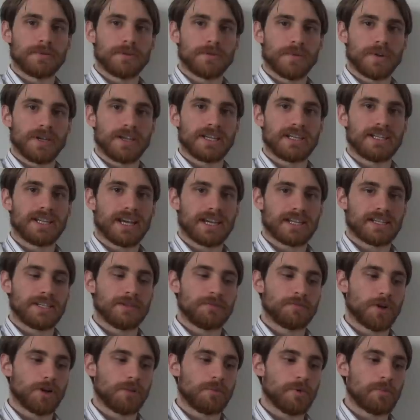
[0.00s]
between
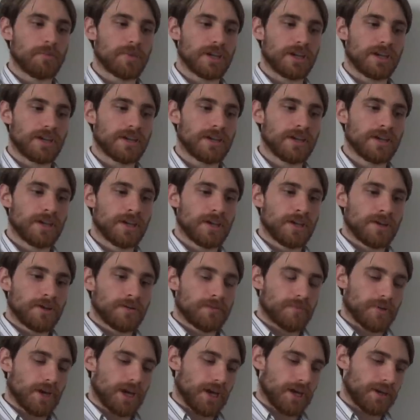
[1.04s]
Gitaxian Probe and Peak.
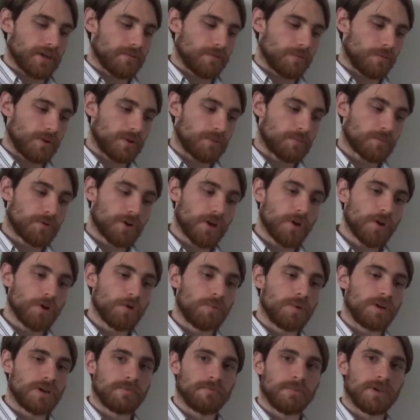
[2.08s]
Uh, with
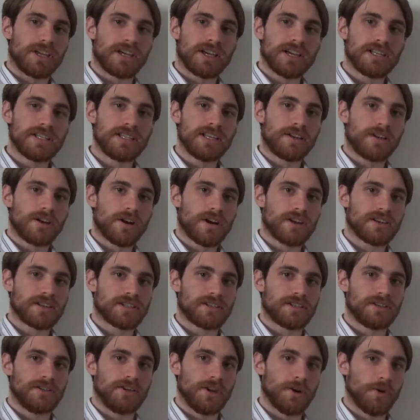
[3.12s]
Probe, because it
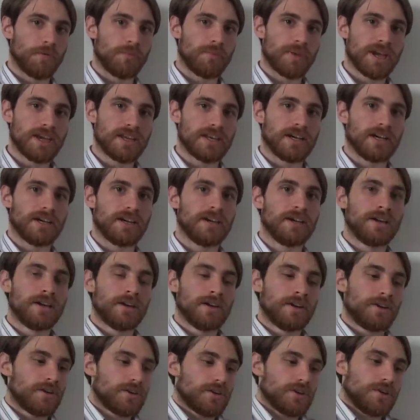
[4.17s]
costs no mana,
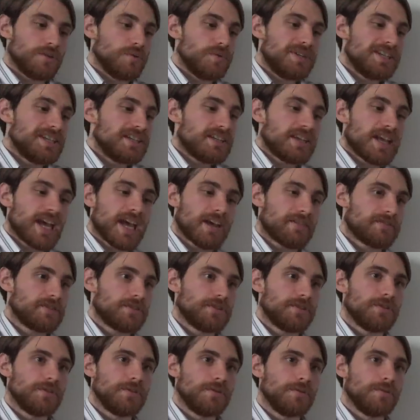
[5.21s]
you didn't have
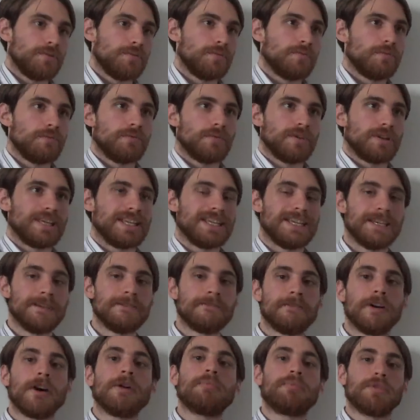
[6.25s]
to
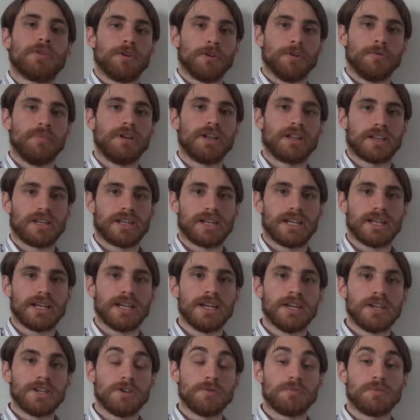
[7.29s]
give up your
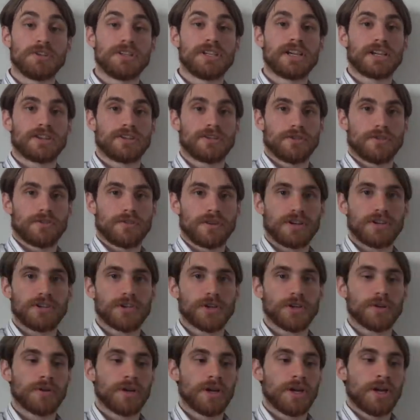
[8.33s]
ability to protect your
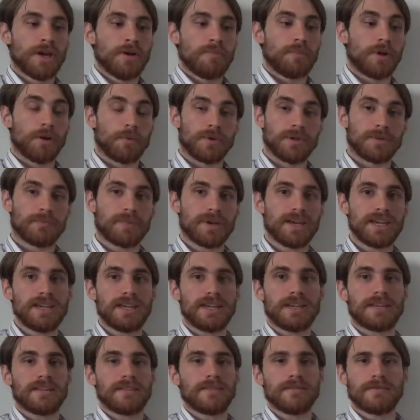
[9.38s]
creature. But with
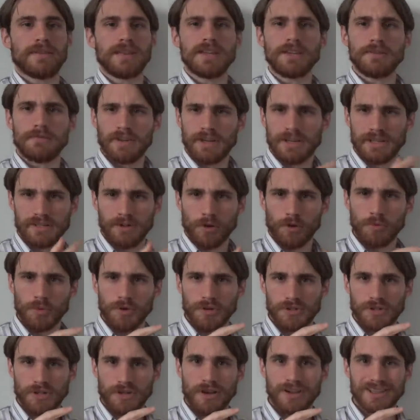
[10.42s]
Peak, think of it as
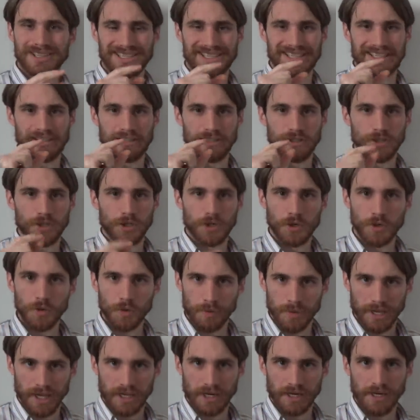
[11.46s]
almost costing
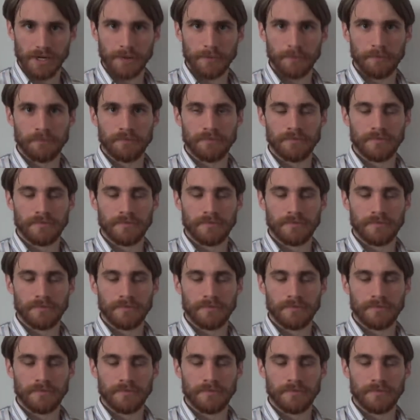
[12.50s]
two mana,